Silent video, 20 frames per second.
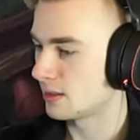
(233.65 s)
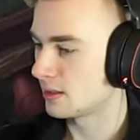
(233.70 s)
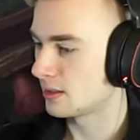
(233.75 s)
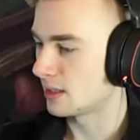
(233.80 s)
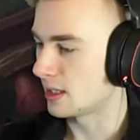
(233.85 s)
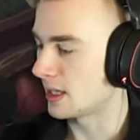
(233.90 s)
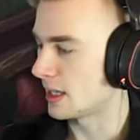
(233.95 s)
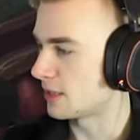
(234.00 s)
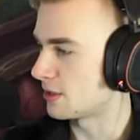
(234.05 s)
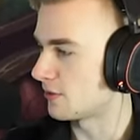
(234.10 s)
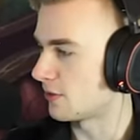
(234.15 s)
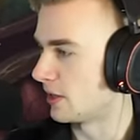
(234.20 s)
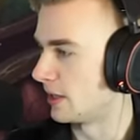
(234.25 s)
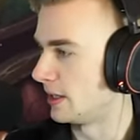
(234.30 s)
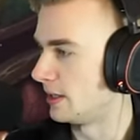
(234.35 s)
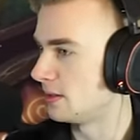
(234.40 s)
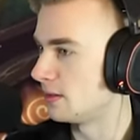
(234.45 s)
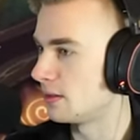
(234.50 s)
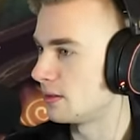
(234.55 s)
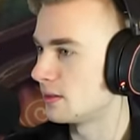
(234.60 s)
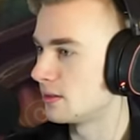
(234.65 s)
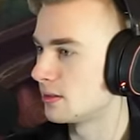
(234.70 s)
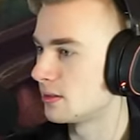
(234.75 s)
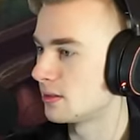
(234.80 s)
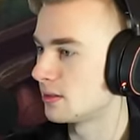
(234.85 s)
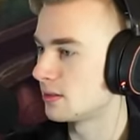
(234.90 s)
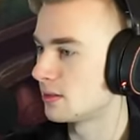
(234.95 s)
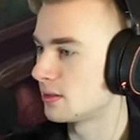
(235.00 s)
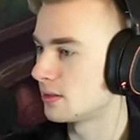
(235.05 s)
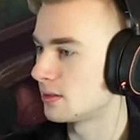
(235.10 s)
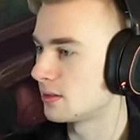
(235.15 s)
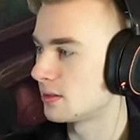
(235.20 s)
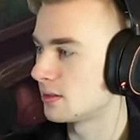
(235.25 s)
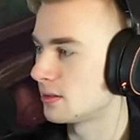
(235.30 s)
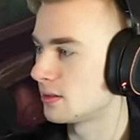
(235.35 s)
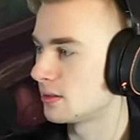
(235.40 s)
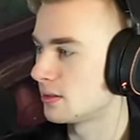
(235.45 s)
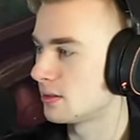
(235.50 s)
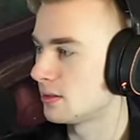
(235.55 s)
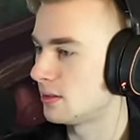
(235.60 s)
Okay, that's fine.
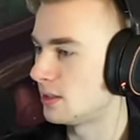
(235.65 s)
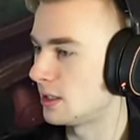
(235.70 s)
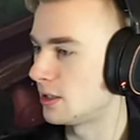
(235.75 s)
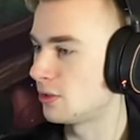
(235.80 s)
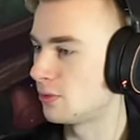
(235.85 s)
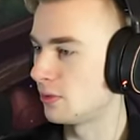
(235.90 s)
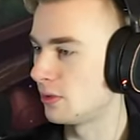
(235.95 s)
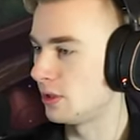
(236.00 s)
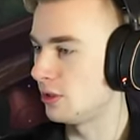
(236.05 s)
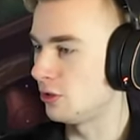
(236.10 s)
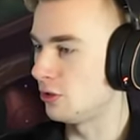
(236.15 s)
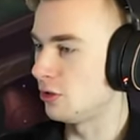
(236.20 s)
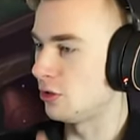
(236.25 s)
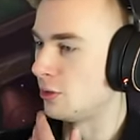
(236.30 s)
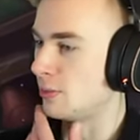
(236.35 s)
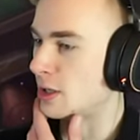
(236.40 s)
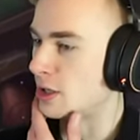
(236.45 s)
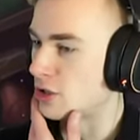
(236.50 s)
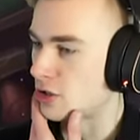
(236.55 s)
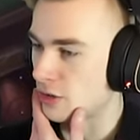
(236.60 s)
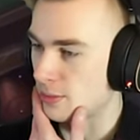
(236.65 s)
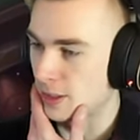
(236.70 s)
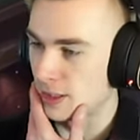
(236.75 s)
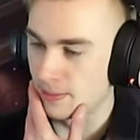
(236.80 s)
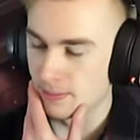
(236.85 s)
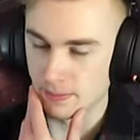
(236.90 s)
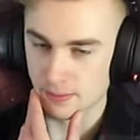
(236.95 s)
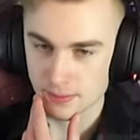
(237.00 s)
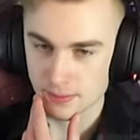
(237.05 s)
That doesn't really do too much to me.